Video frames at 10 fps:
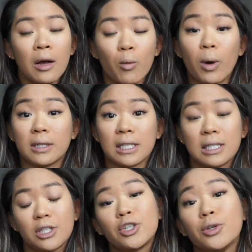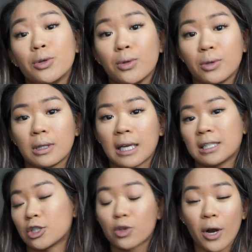wellness to like
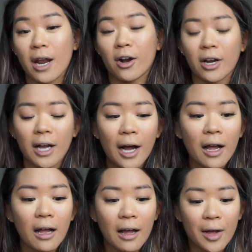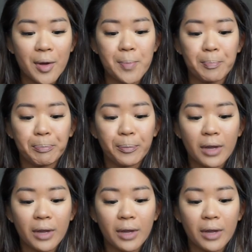Detroit area.